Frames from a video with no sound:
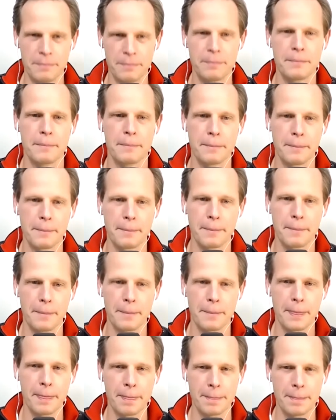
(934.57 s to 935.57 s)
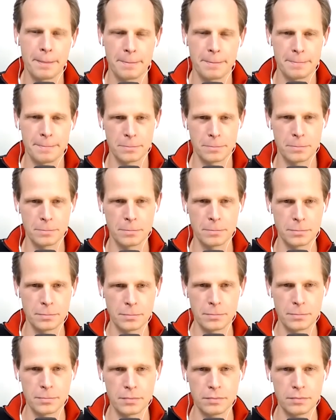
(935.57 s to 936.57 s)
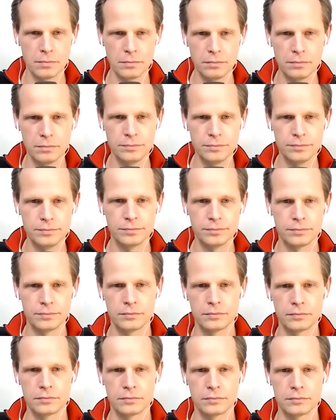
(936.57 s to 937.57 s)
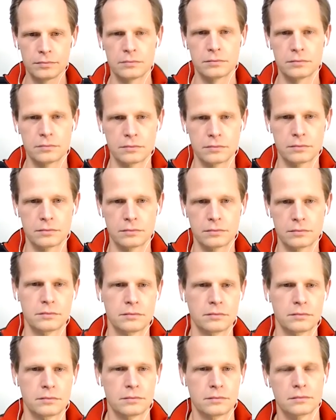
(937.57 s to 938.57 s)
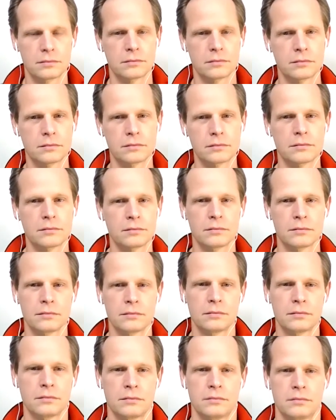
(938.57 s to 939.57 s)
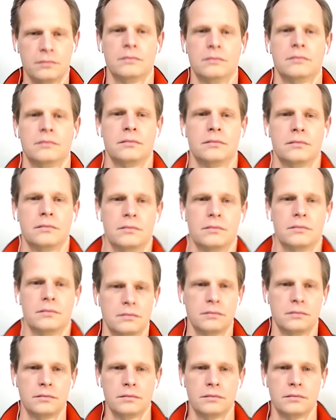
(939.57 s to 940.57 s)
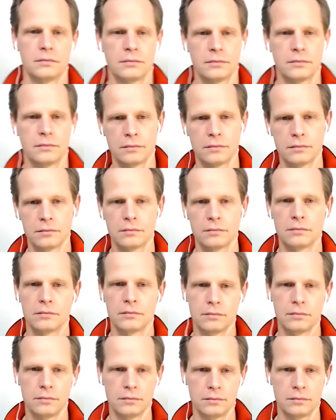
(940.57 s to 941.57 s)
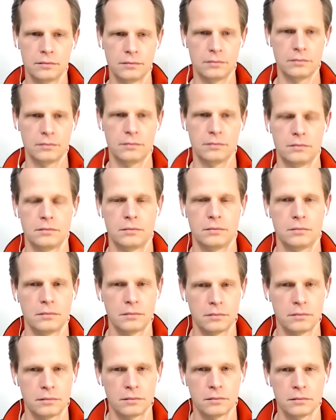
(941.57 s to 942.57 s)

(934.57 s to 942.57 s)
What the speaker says: [no speech]